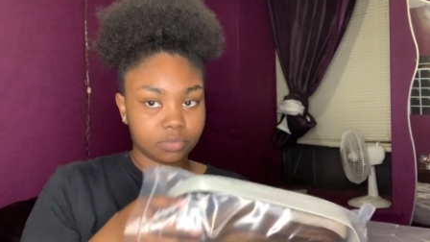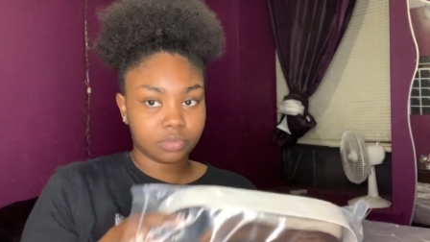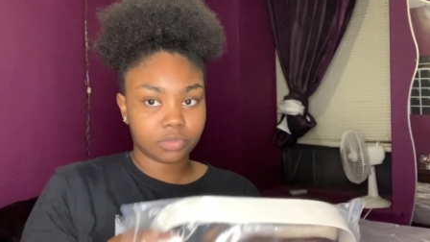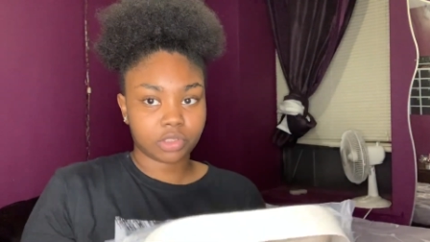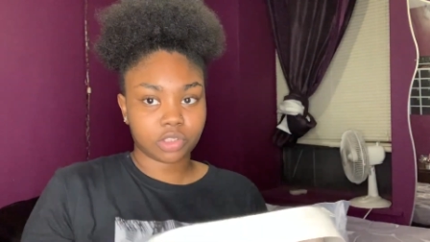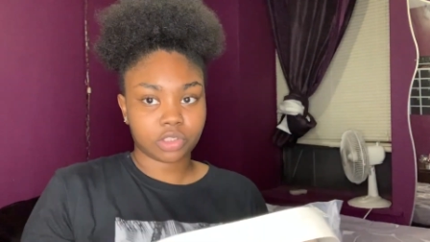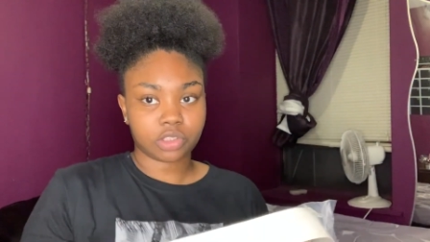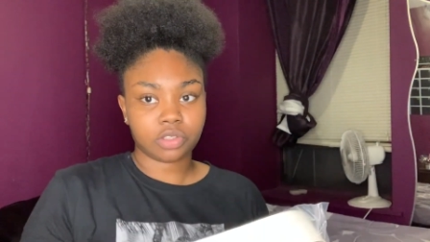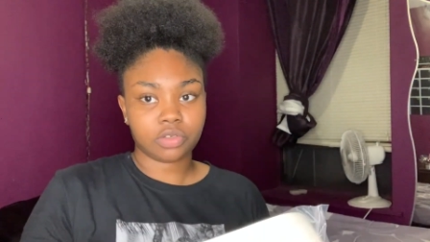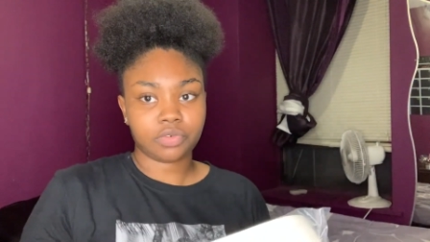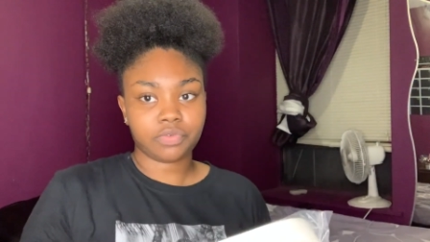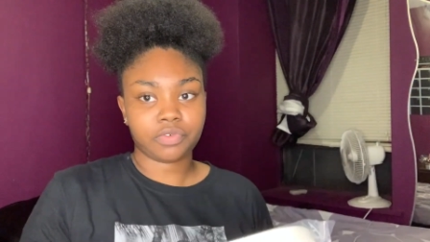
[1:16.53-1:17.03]

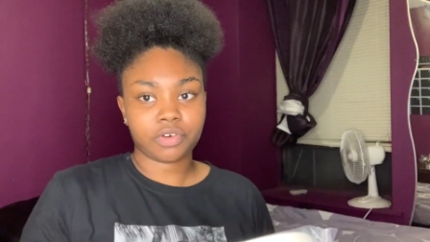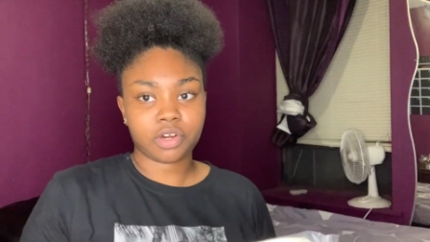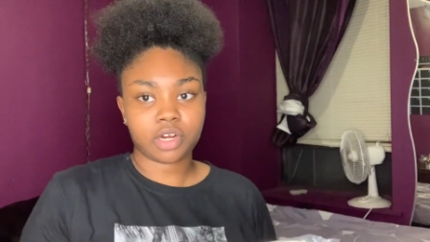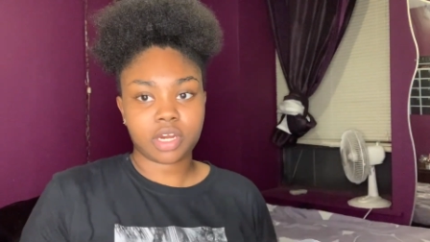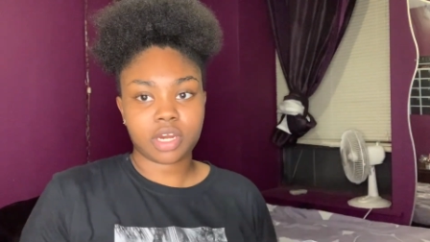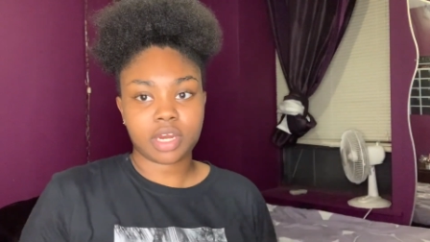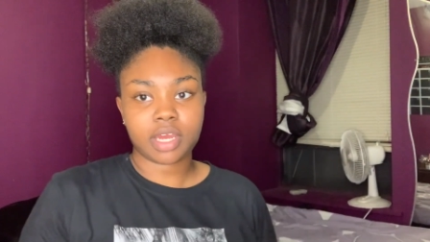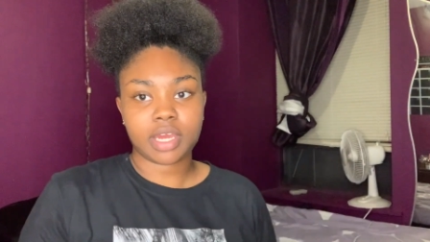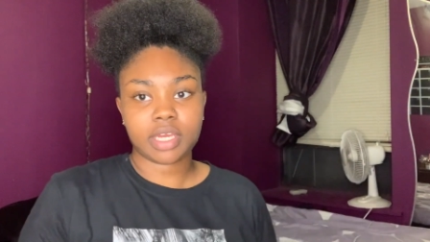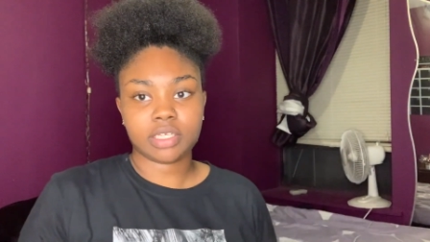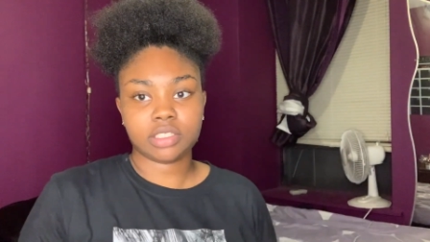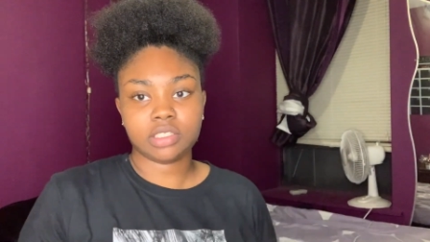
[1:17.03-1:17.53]
So far it
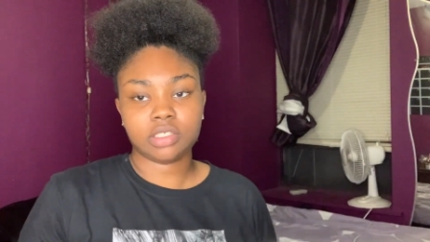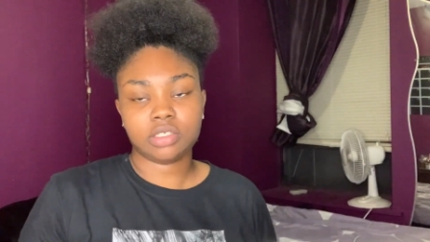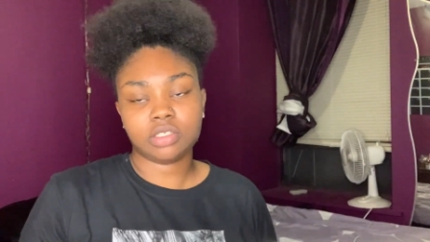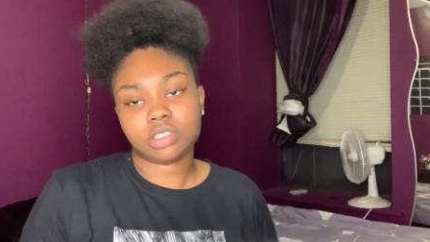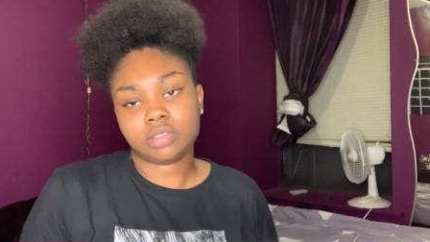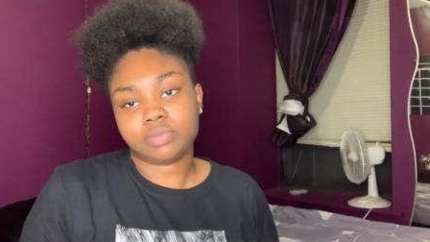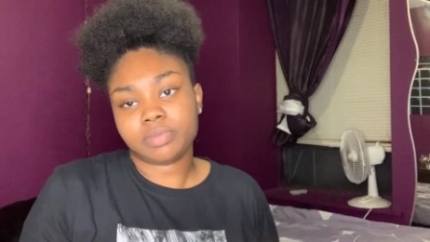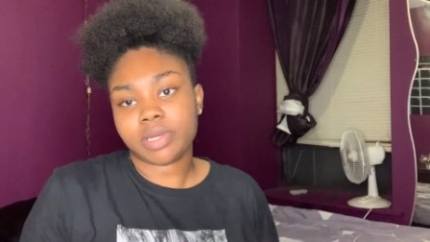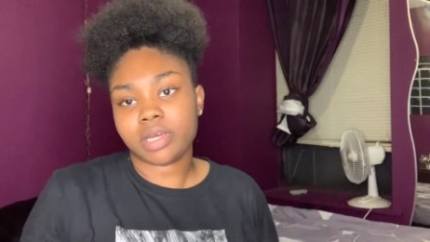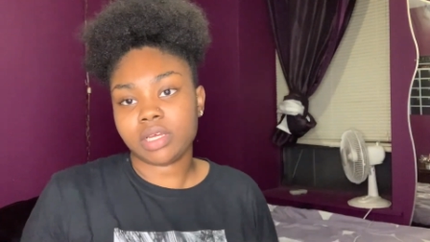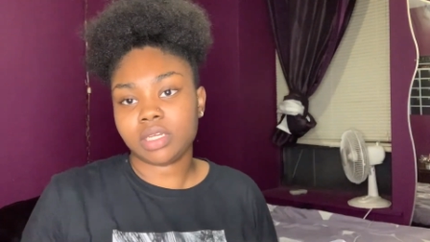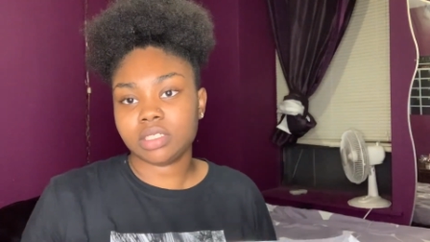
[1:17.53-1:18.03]
has no
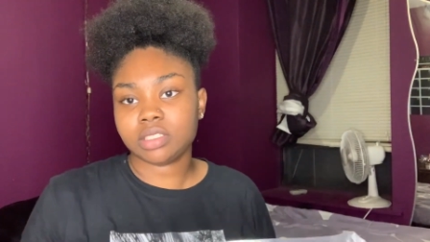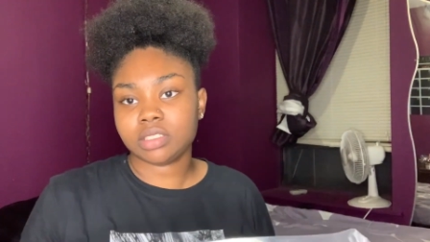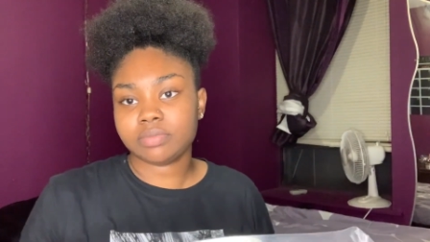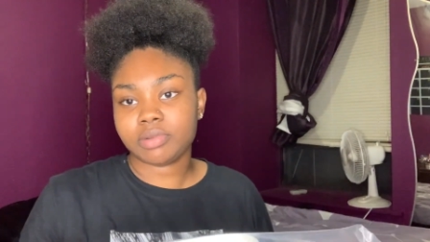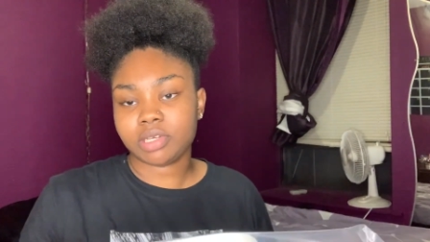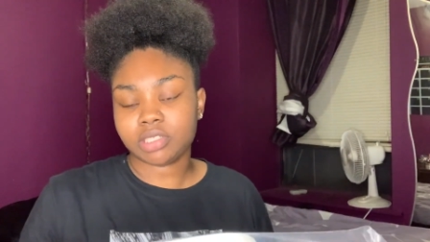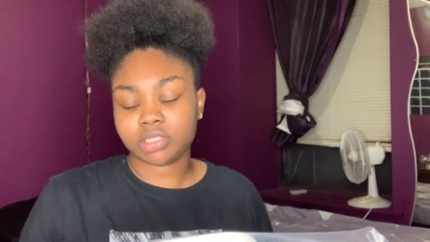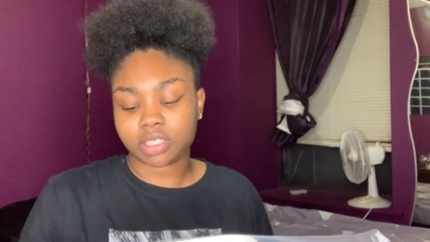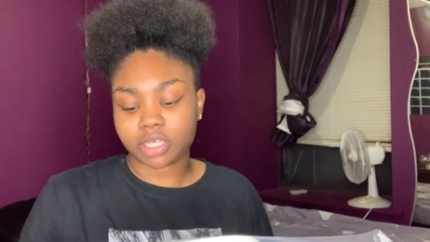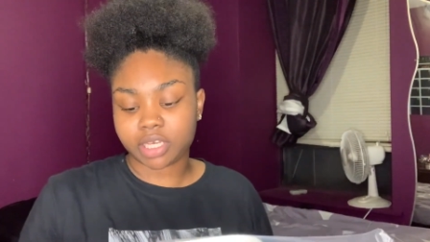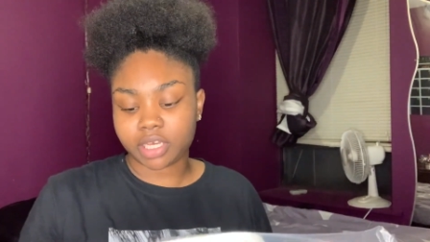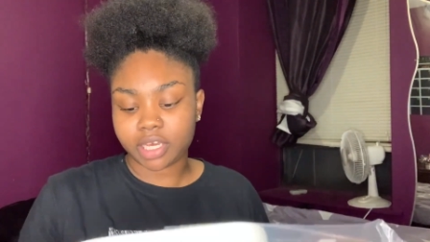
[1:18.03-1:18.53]
smell. It smells like